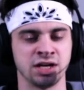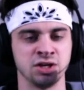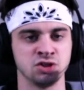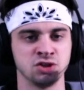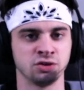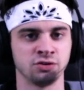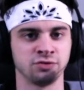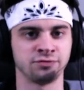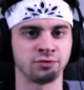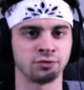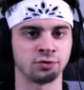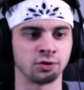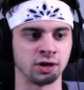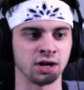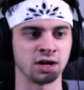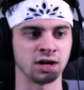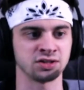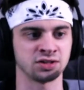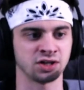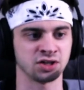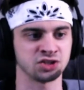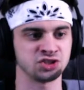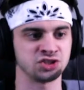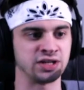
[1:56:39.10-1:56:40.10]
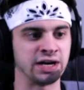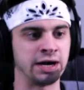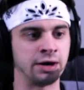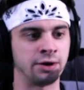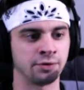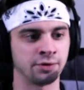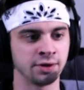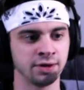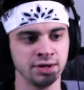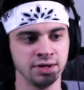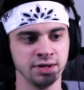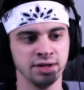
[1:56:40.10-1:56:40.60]
for a
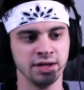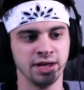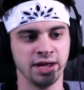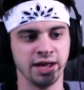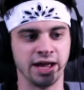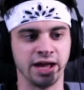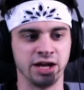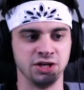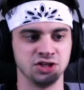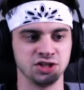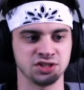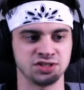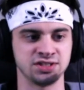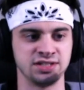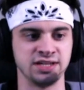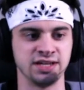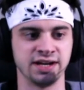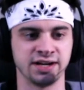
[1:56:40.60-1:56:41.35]
touchdown, and just T.